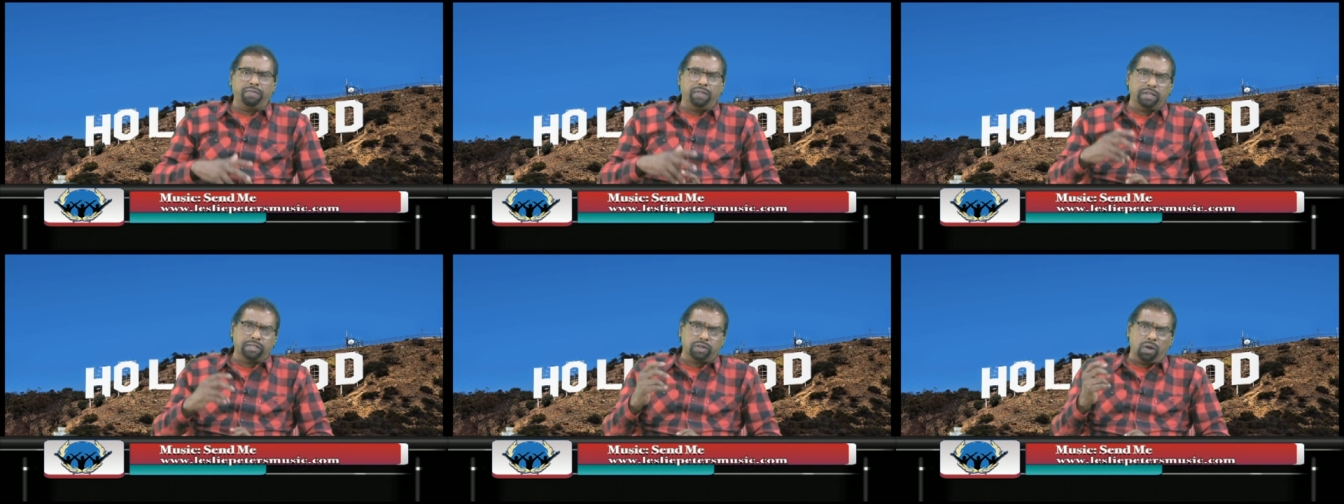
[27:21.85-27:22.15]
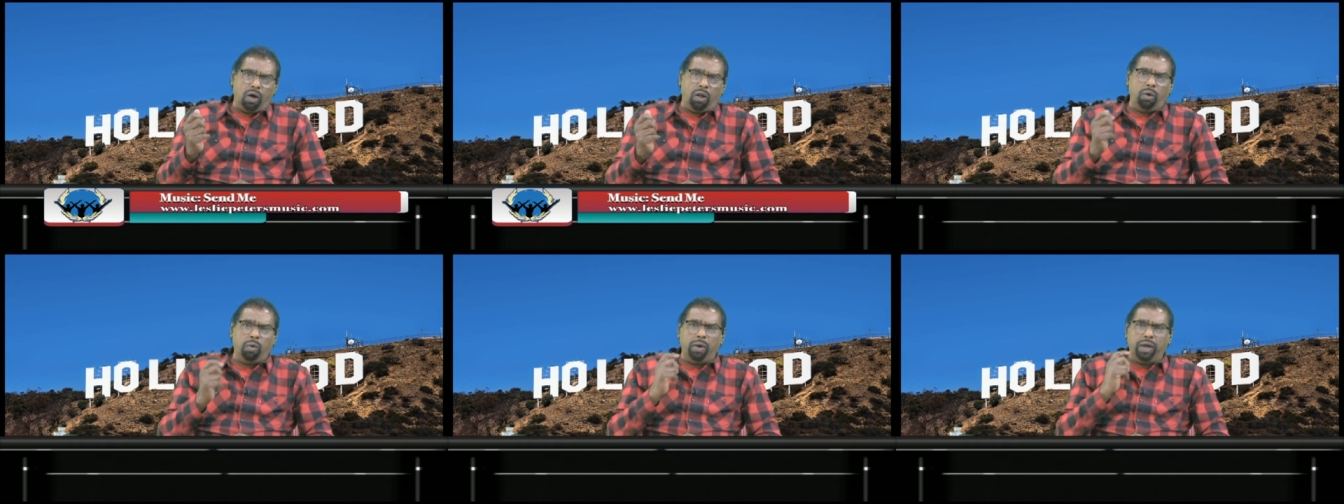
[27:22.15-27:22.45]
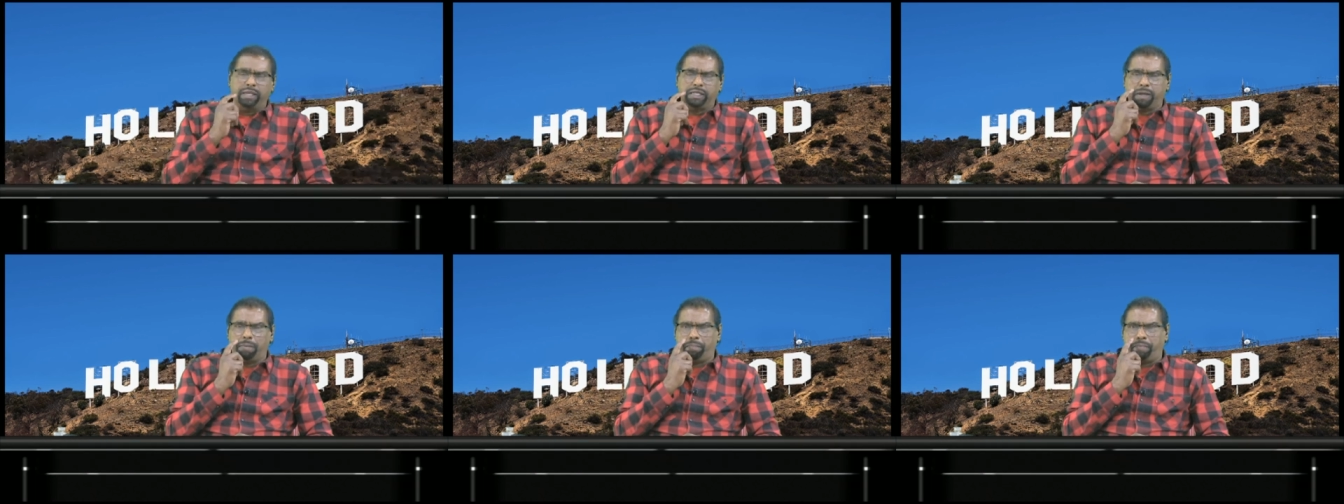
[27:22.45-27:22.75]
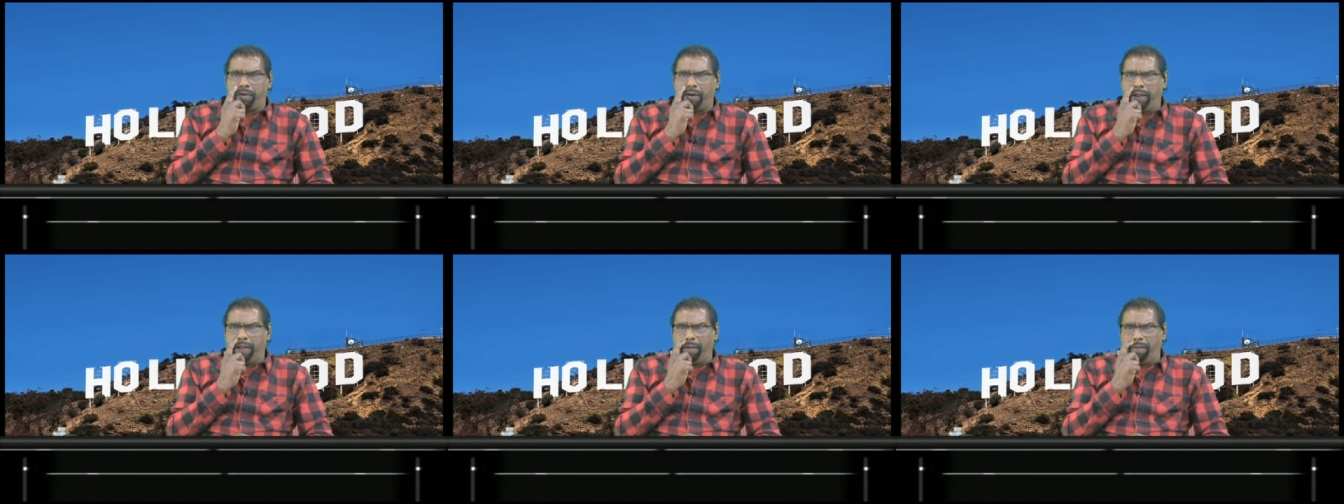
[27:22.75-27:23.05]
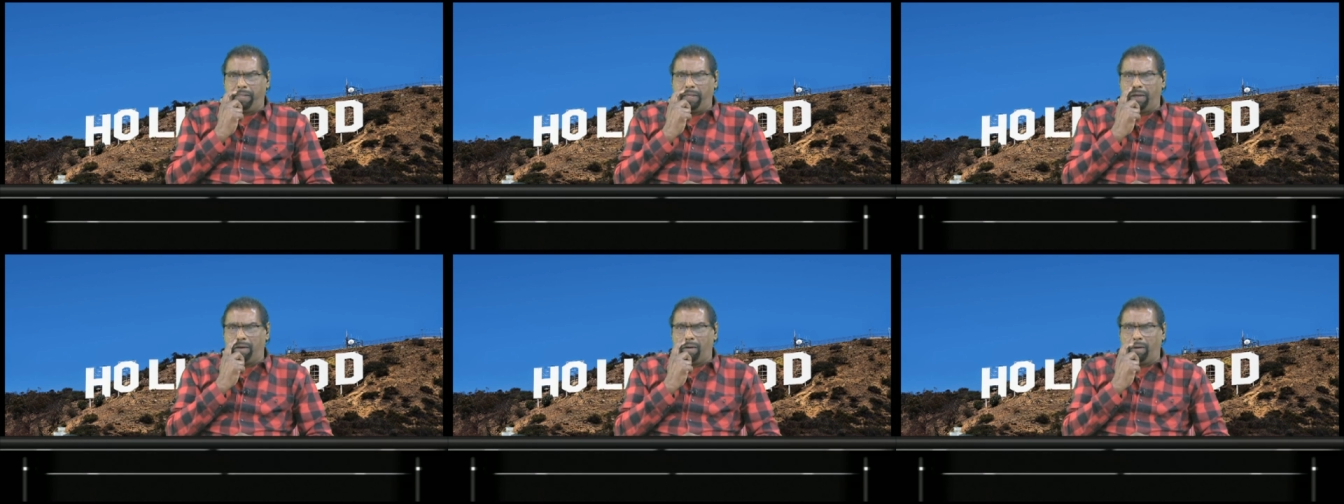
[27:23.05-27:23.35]
There's always a prayer
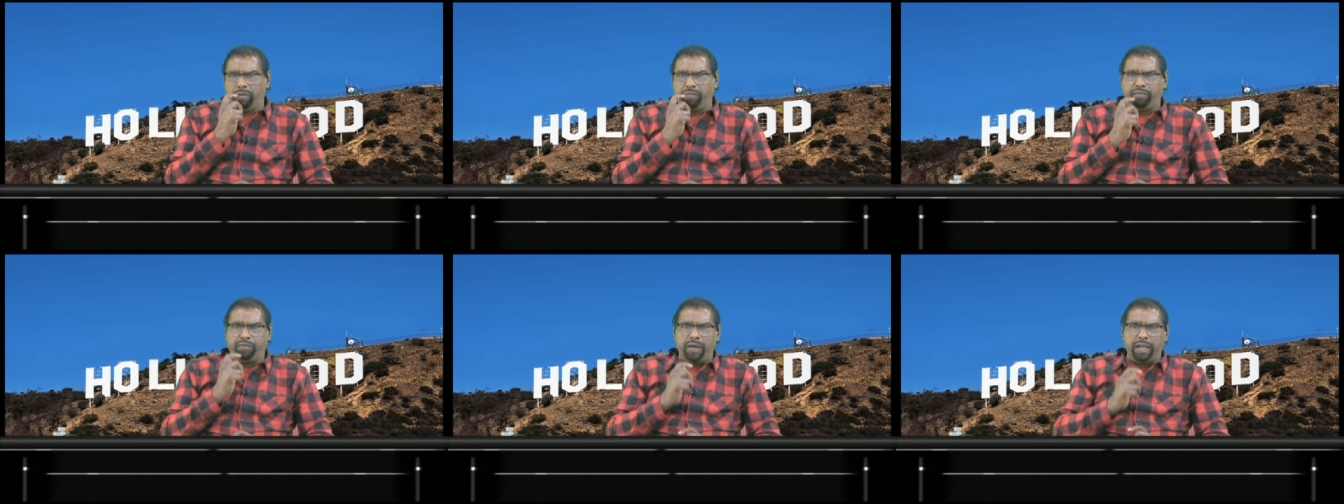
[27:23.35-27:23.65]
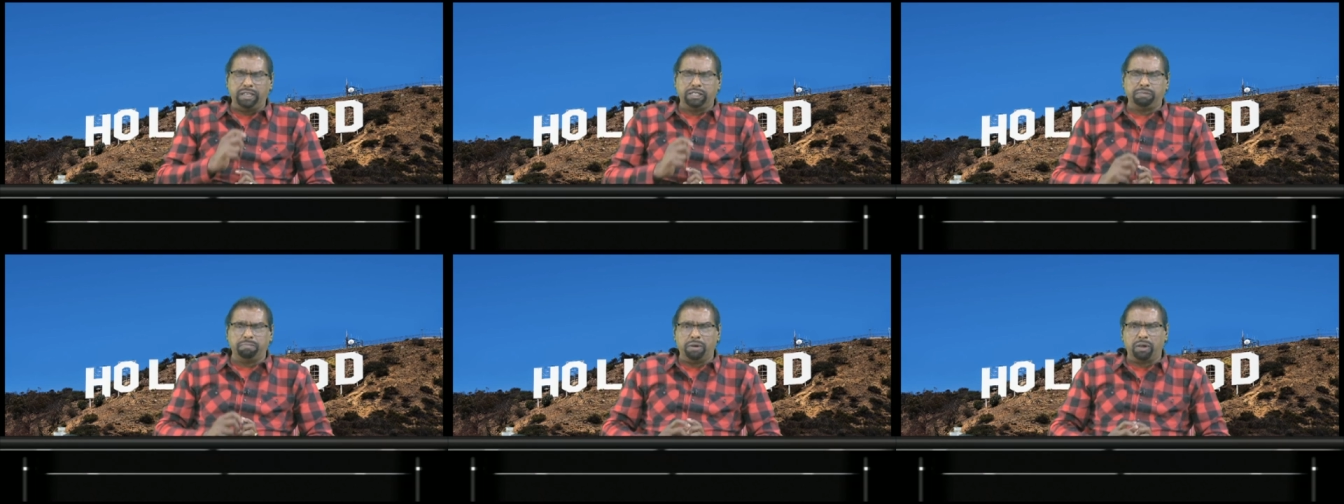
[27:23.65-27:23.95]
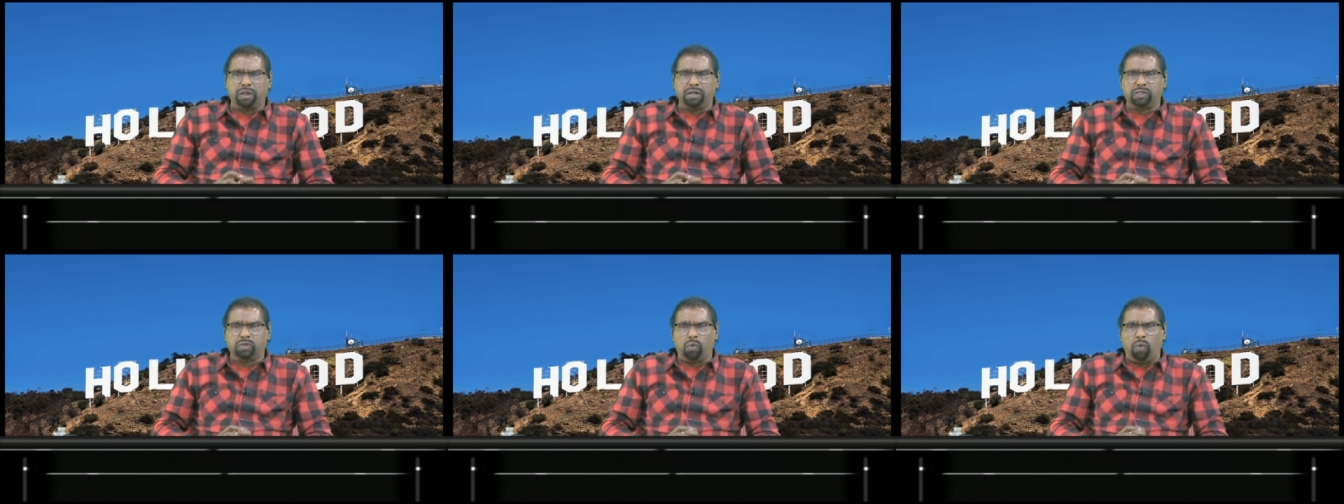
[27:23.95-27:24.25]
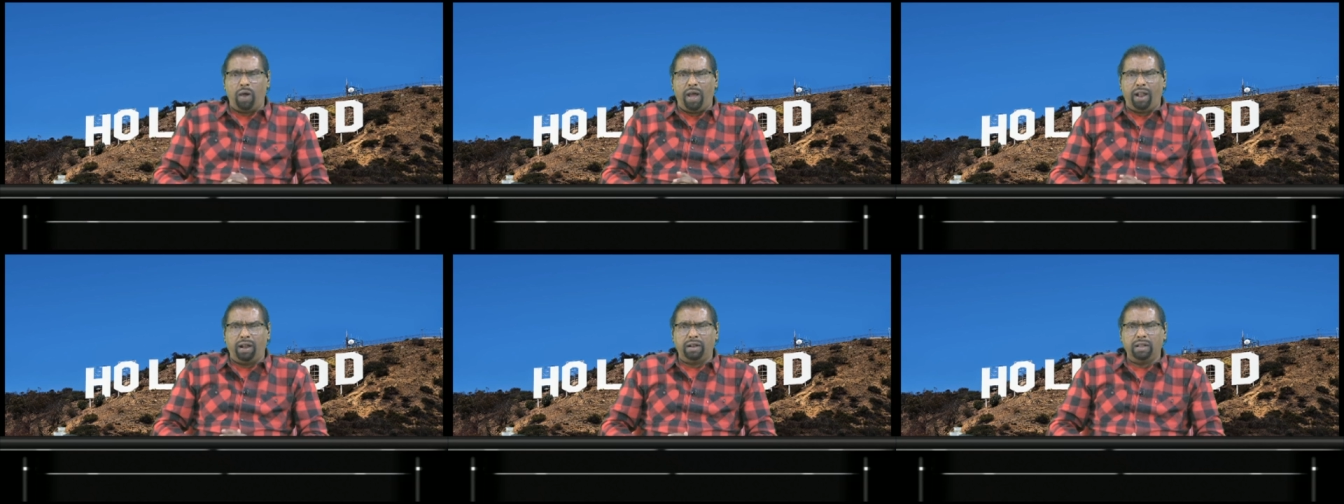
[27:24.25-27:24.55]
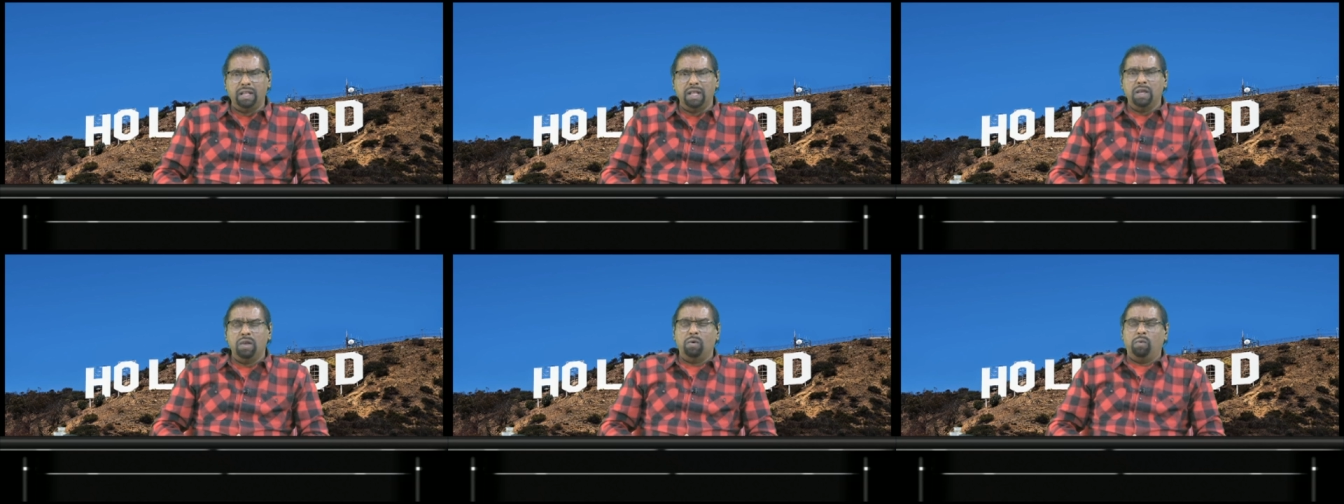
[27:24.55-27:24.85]
there on Facebook as well.